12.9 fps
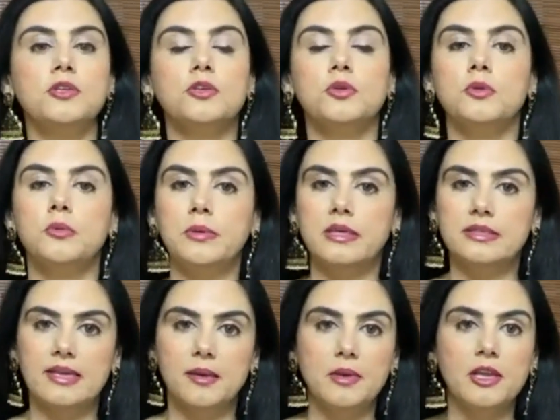that you would be
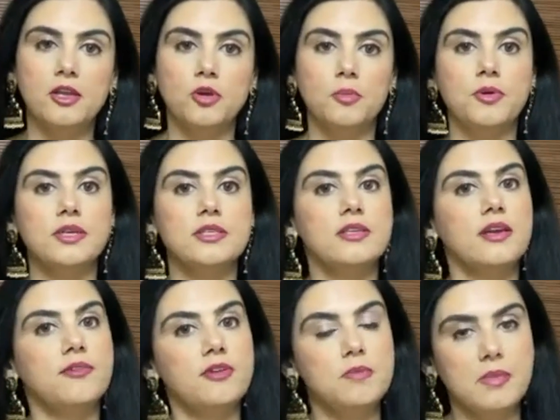examining your breast
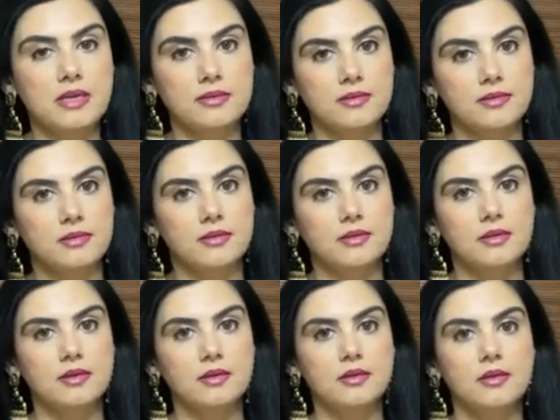every month.
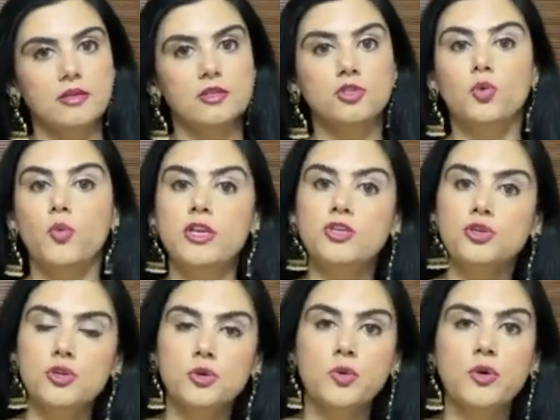So when
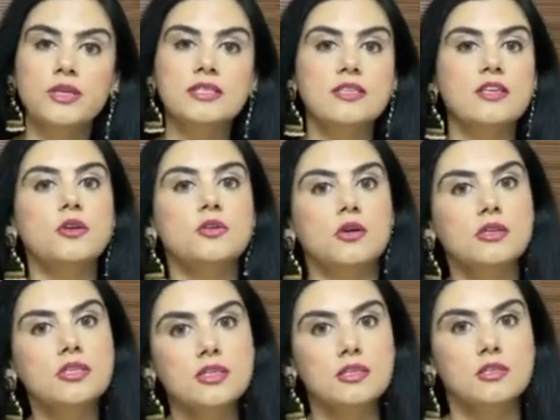should you go and see your
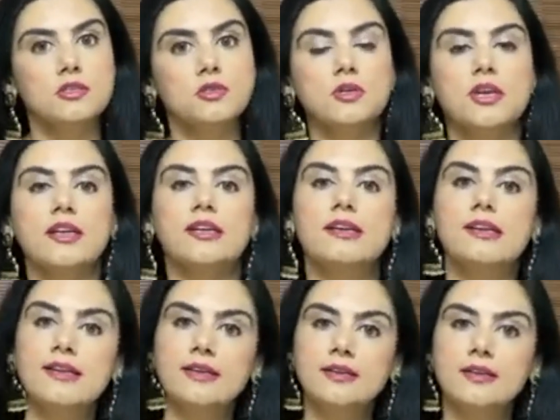doctor to get
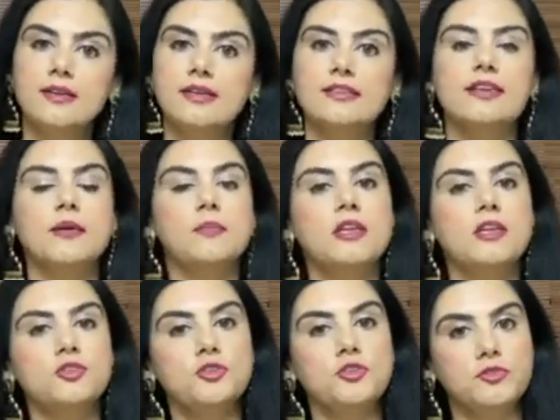clinical
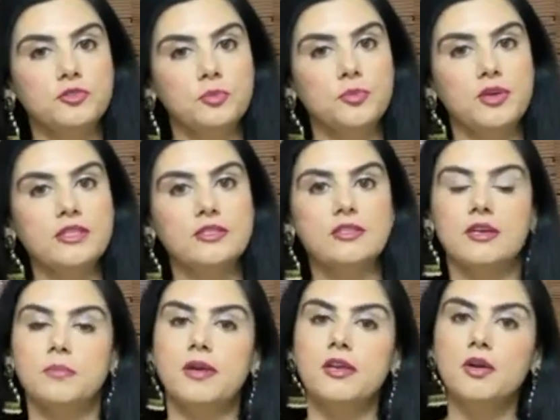examination of the breast
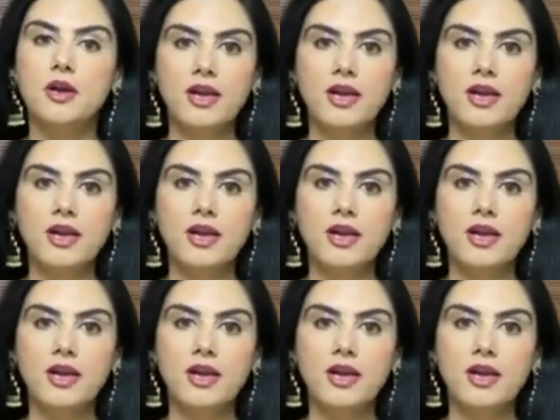done by your